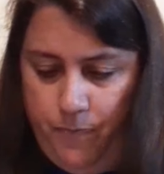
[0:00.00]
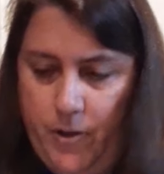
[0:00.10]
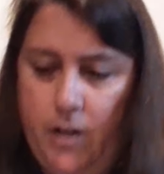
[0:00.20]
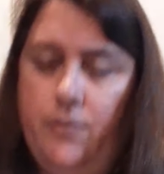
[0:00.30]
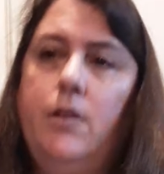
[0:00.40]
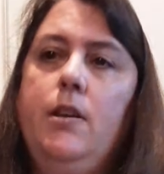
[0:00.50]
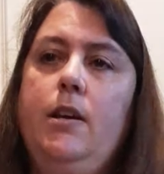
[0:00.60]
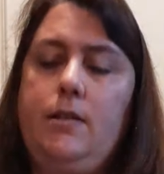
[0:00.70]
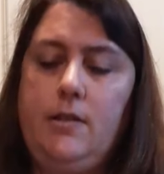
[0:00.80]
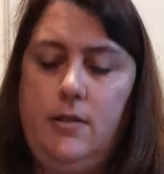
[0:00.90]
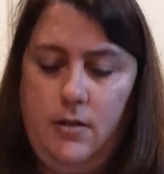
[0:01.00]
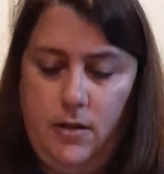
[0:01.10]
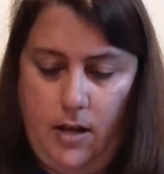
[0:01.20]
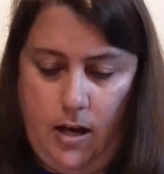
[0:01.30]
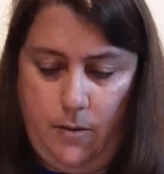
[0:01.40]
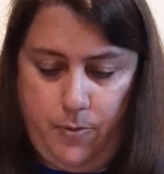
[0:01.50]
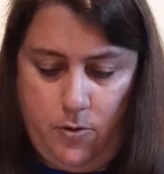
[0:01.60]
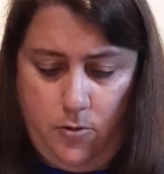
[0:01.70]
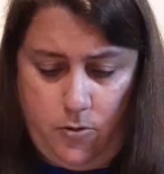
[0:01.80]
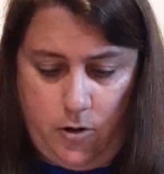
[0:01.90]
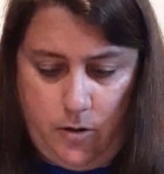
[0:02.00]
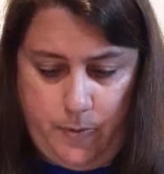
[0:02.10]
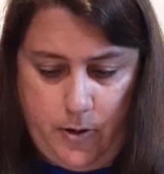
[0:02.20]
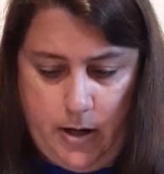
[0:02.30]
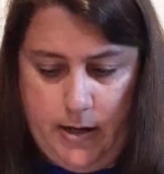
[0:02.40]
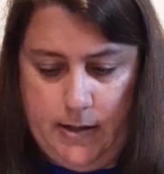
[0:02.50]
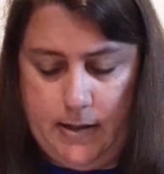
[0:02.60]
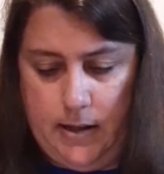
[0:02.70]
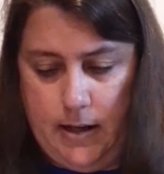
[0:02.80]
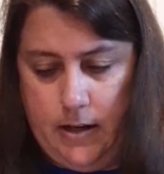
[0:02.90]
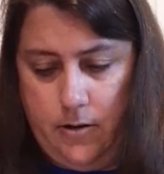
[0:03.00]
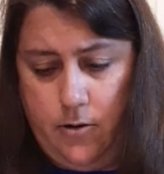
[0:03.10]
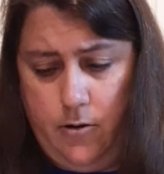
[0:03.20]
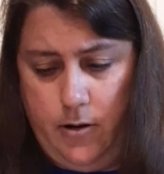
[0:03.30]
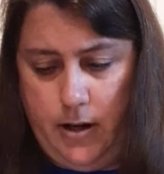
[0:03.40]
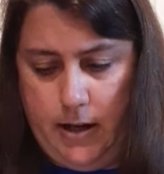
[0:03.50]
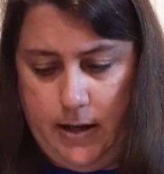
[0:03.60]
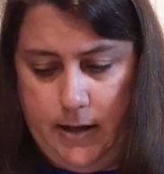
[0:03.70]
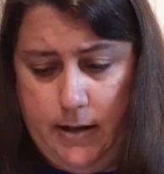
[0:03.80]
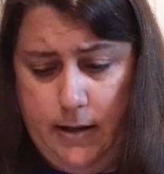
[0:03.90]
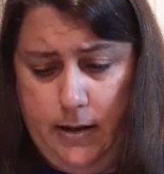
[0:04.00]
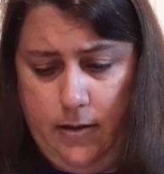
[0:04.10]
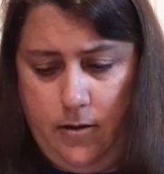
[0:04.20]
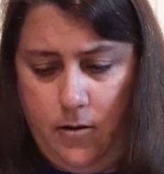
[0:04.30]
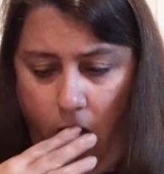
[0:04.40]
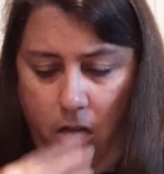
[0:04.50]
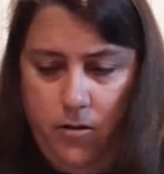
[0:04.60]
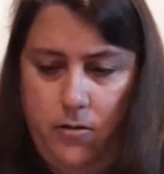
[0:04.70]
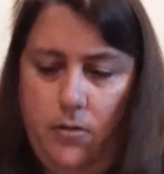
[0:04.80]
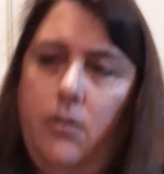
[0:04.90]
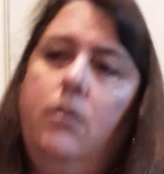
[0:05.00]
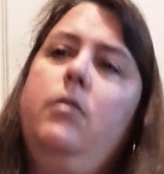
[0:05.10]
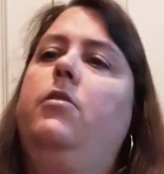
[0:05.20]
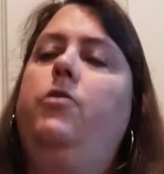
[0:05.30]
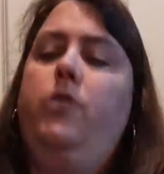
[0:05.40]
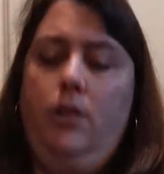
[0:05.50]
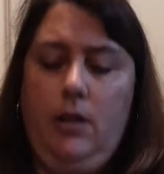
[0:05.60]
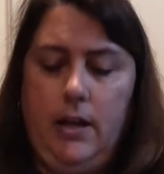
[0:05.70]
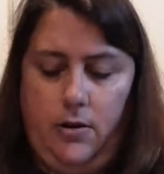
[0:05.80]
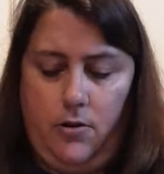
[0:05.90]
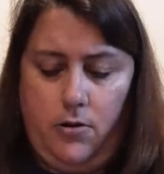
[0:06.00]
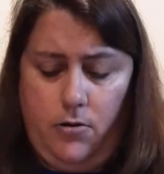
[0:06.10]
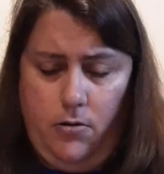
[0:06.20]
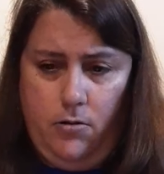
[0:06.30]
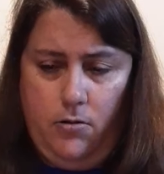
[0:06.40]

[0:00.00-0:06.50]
And the next capital or uppercase letter is the letter